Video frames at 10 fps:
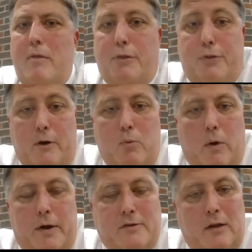then the third
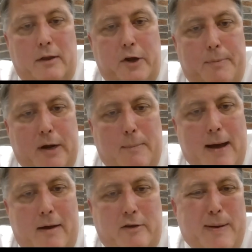one is a little bit
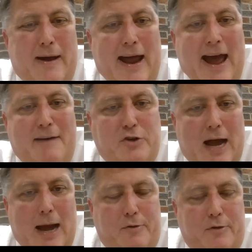it's about half
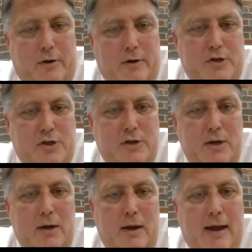job search
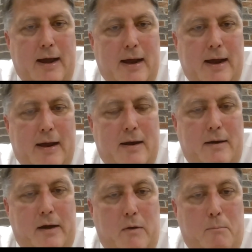
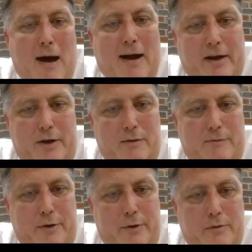and mock
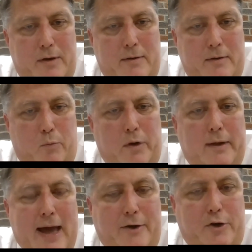interviews and
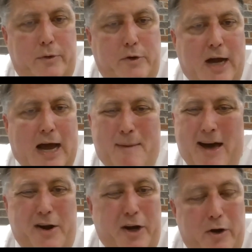really how to do a job,
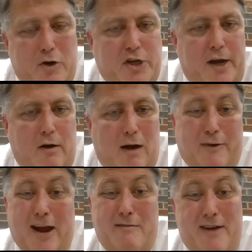how to negotiate an
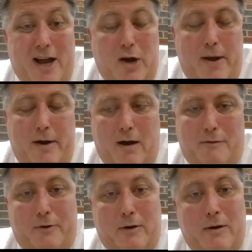offer, how to evaluate an
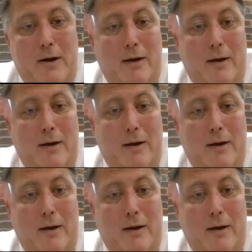offer.